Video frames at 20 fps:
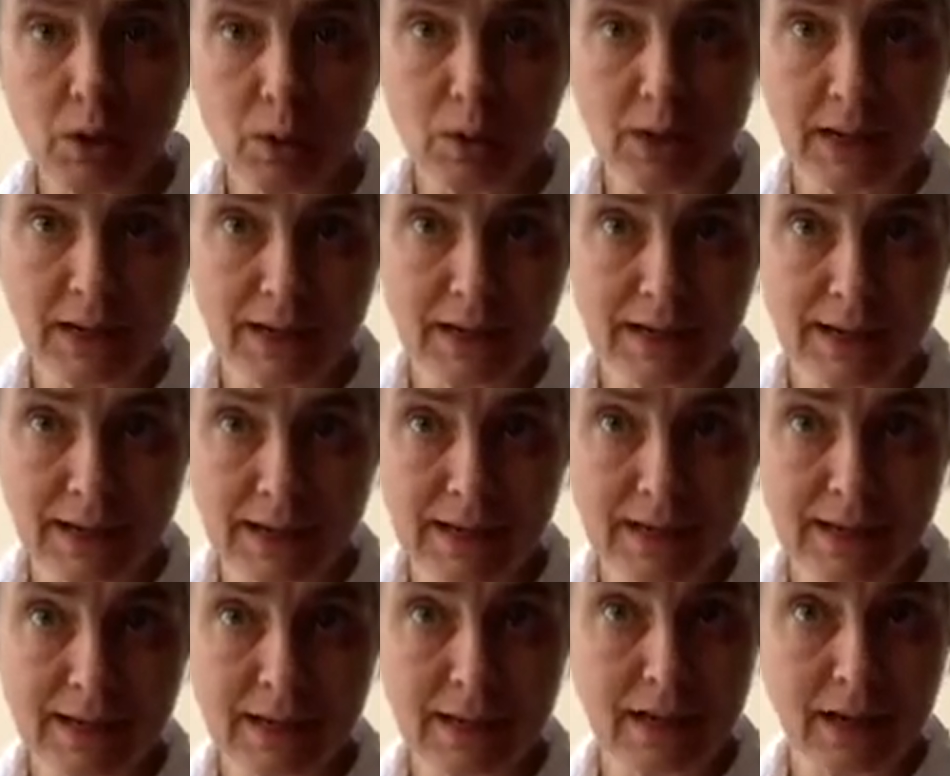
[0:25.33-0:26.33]
techniques
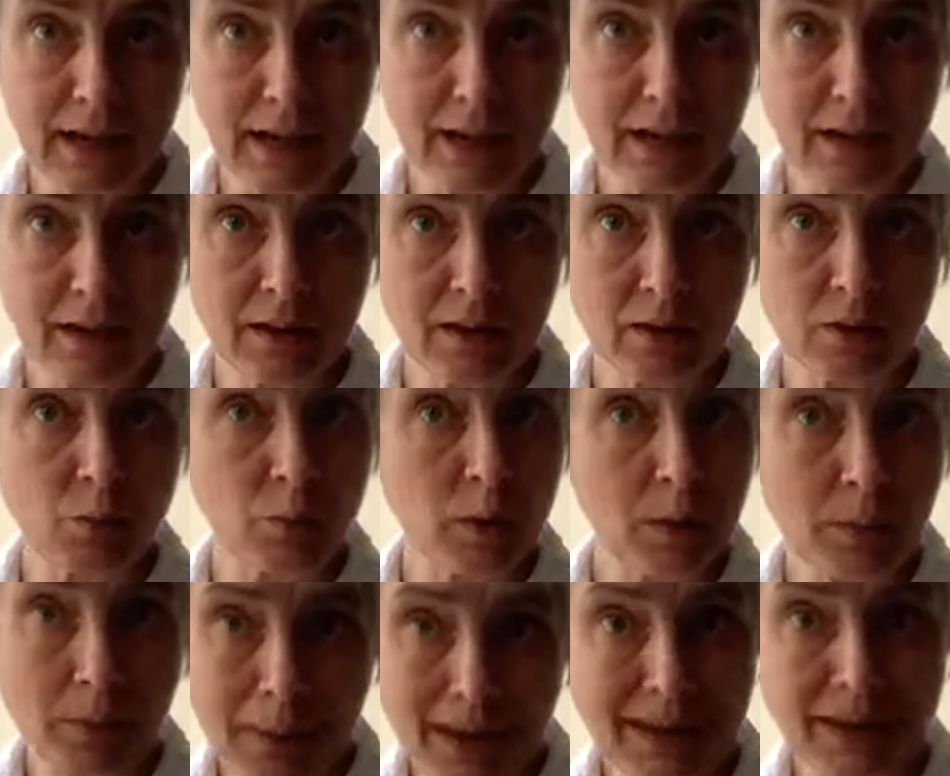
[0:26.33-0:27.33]
in here that we
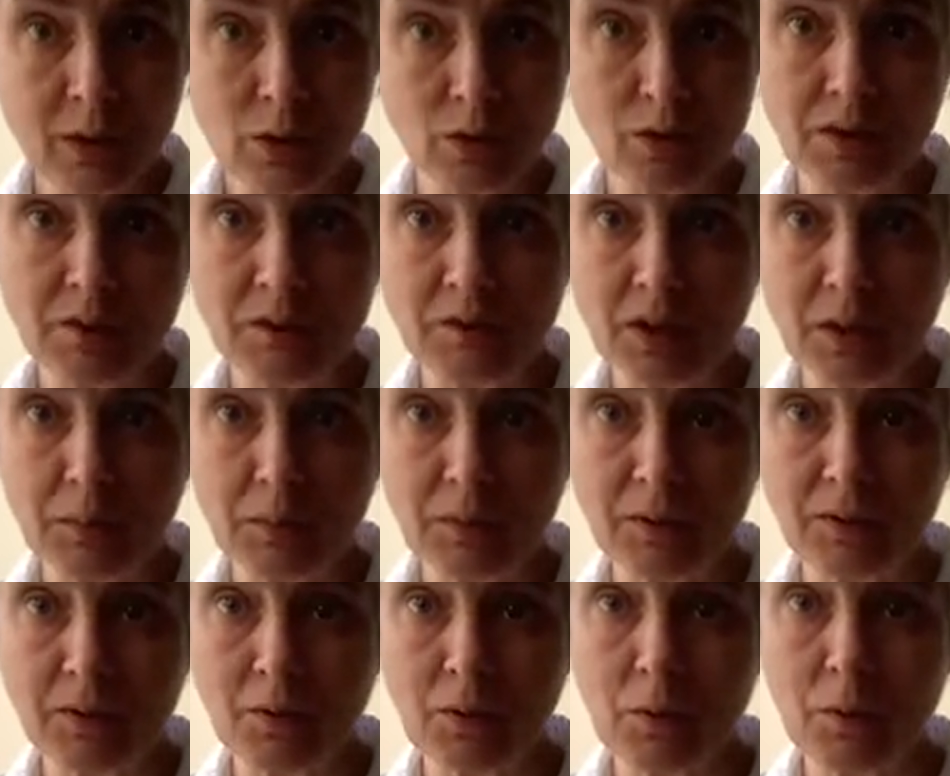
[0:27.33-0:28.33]
may not have done
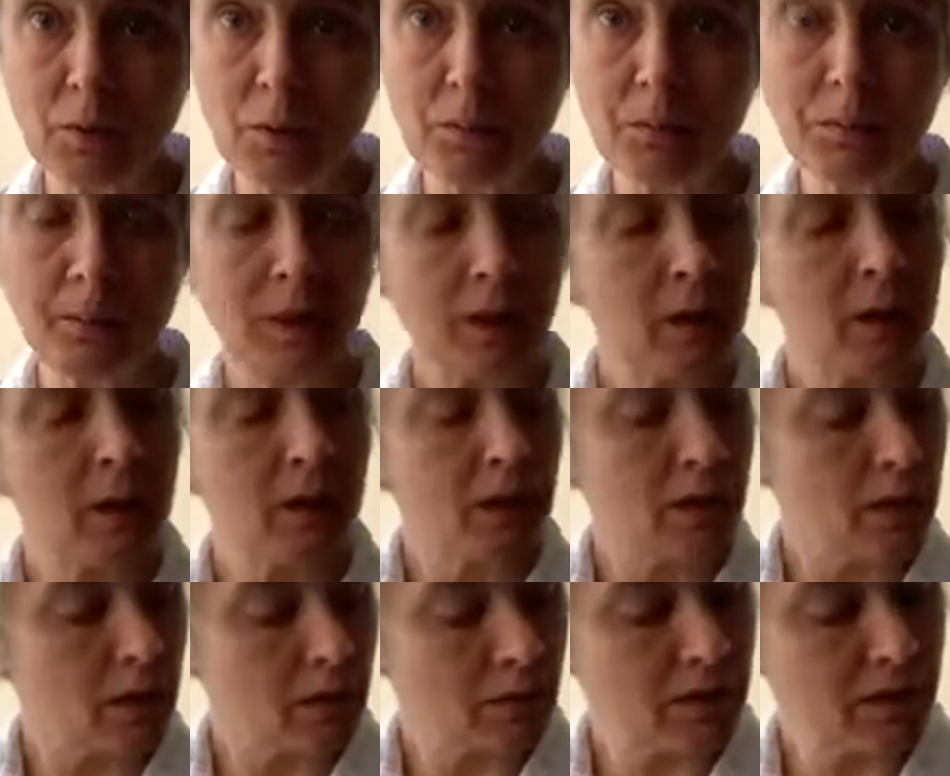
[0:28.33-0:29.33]
before.
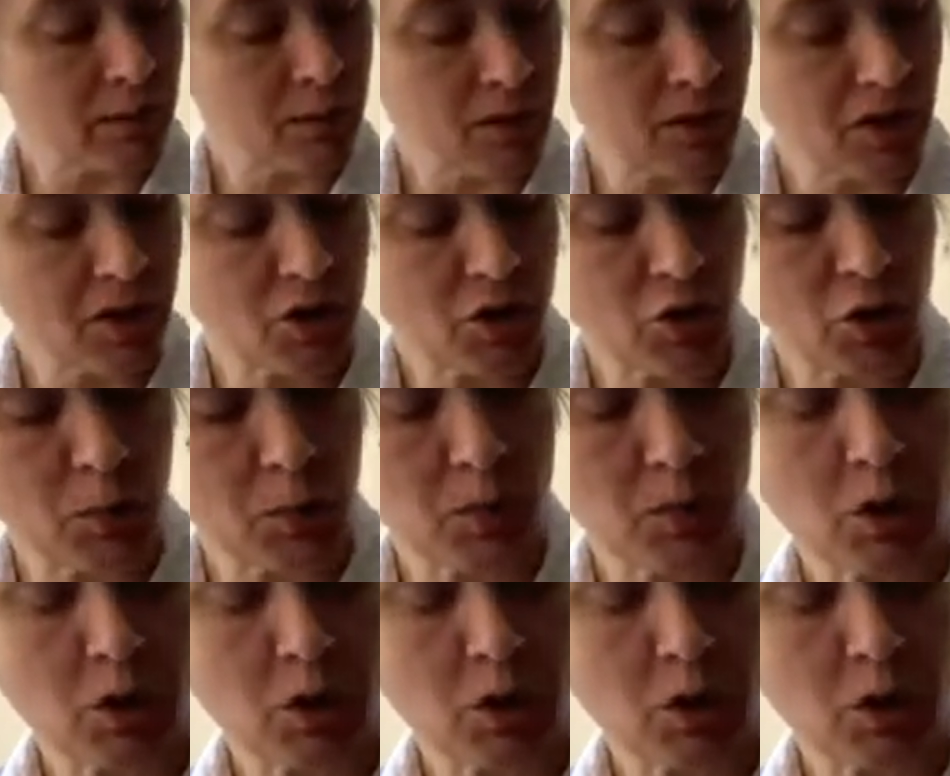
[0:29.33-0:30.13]
There are some strummed